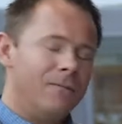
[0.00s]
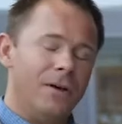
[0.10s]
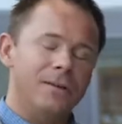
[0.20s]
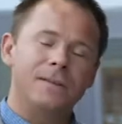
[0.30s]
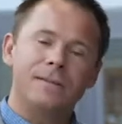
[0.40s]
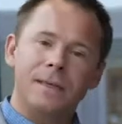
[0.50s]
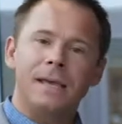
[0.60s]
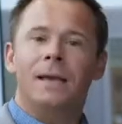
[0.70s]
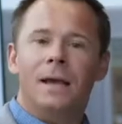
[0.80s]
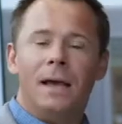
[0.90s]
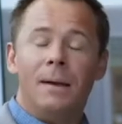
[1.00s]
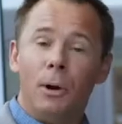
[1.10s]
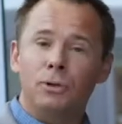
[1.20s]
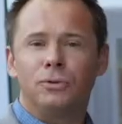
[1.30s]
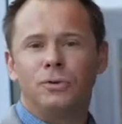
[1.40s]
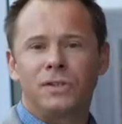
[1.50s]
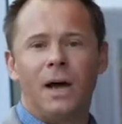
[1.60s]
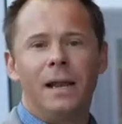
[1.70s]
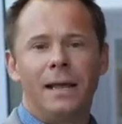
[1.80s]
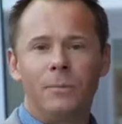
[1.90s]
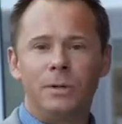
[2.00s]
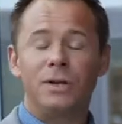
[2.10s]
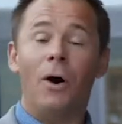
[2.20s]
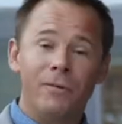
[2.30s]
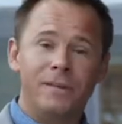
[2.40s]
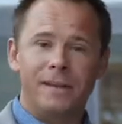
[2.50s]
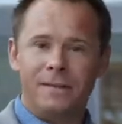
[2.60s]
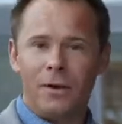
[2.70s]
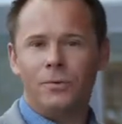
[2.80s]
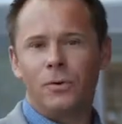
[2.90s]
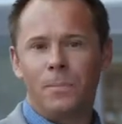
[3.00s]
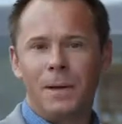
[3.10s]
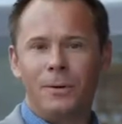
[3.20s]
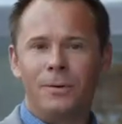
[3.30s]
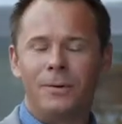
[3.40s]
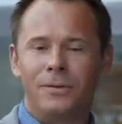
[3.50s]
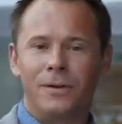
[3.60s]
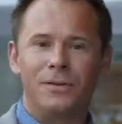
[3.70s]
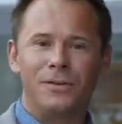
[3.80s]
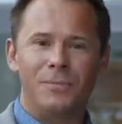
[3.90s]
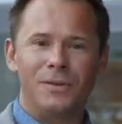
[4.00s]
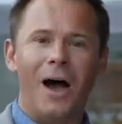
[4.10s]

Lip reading: versus the emotional styling, which obviously is going to appeal to consumers'